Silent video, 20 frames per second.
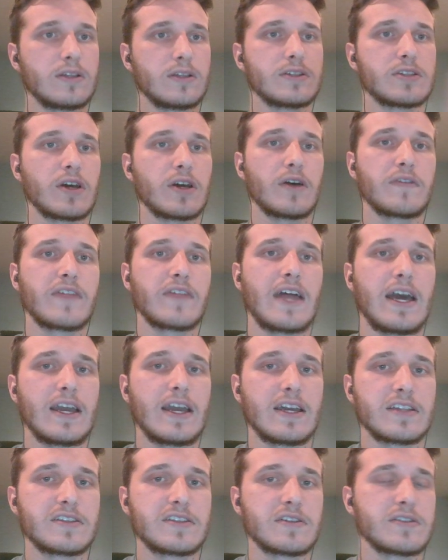So if that
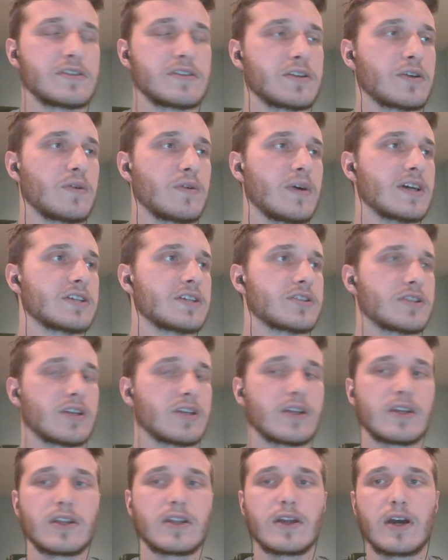answers your
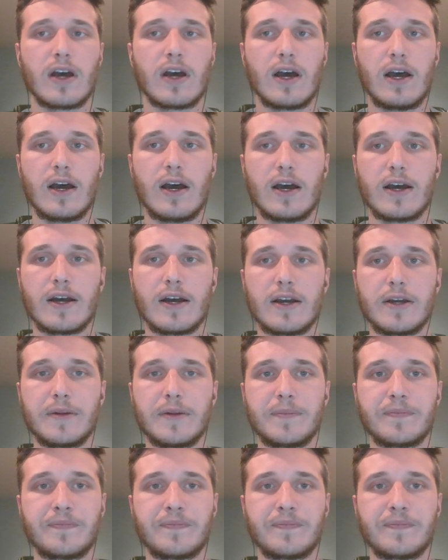question about